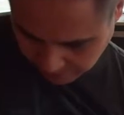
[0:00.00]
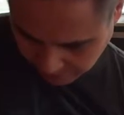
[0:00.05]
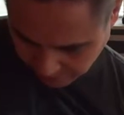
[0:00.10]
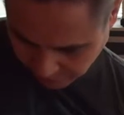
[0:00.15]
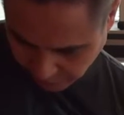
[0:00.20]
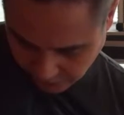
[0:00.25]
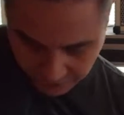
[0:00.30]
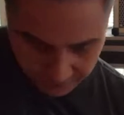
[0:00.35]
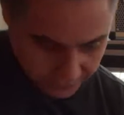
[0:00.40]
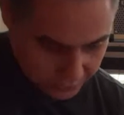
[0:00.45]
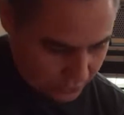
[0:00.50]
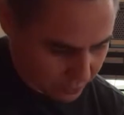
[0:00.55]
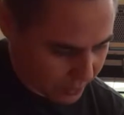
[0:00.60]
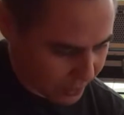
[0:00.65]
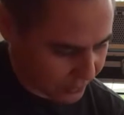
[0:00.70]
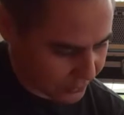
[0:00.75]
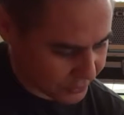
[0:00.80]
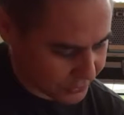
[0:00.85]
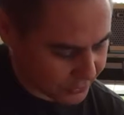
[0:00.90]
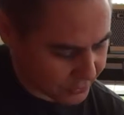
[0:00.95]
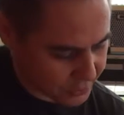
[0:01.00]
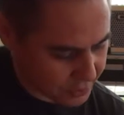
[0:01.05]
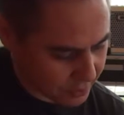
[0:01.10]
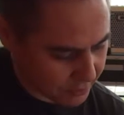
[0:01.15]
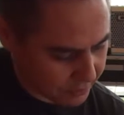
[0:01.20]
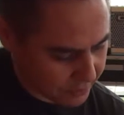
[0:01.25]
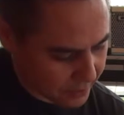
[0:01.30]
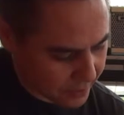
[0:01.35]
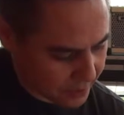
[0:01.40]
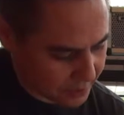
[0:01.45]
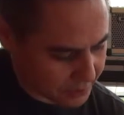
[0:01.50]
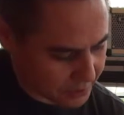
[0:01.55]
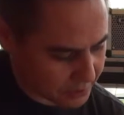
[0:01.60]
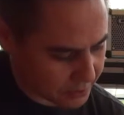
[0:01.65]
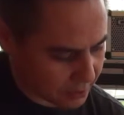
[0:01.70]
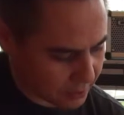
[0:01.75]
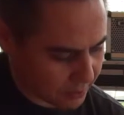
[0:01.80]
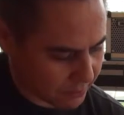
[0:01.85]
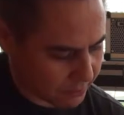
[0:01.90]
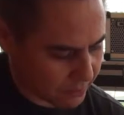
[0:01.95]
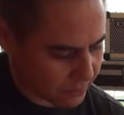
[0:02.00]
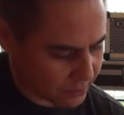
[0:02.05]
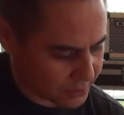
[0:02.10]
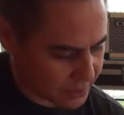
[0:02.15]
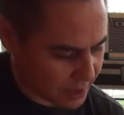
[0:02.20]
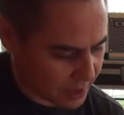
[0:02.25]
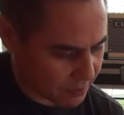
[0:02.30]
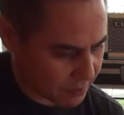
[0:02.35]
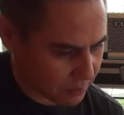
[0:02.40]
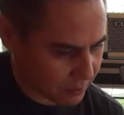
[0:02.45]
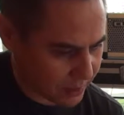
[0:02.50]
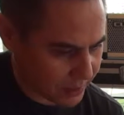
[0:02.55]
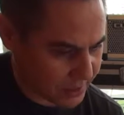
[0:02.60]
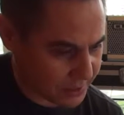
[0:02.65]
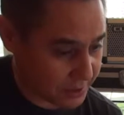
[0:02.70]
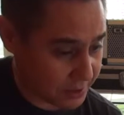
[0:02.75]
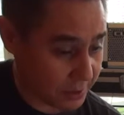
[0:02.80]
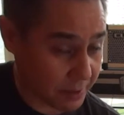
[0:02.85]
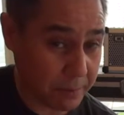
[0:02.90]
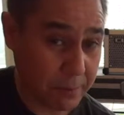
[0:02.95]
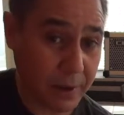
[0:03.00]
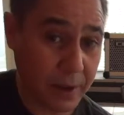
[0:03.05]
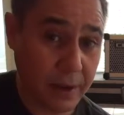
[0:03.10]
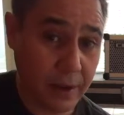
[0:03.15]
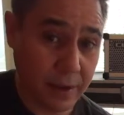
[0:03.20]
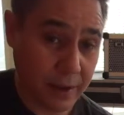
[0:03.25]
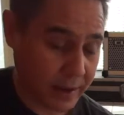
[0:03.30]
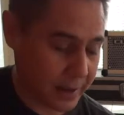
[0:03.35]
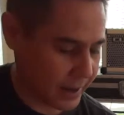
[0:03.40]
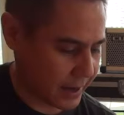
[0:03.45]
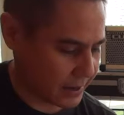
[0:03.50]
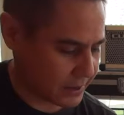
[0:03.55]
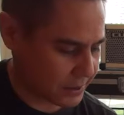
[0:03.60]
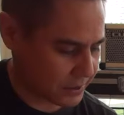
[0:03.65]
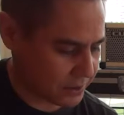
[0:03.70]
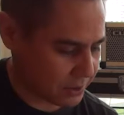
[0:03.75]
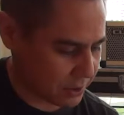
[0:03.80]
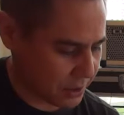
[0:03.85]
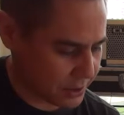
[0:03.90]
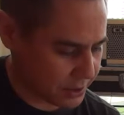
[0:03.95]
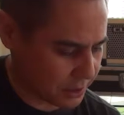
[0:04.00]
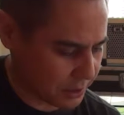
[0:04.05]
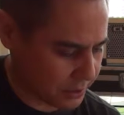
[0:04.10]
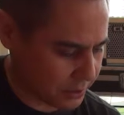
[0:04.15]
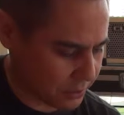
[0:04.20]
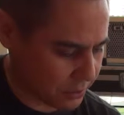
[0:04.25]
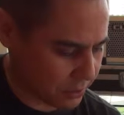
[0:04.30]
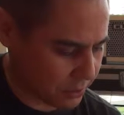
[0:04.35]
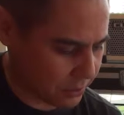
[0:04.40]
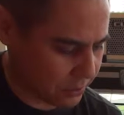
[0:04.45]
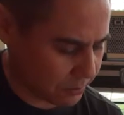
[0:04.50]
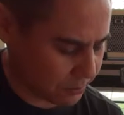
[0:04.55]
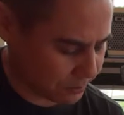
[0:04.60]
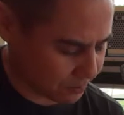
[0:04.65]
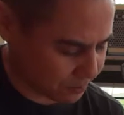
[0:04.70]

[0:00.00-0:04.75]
to change direction so fast. So, for example, here's a exercise I do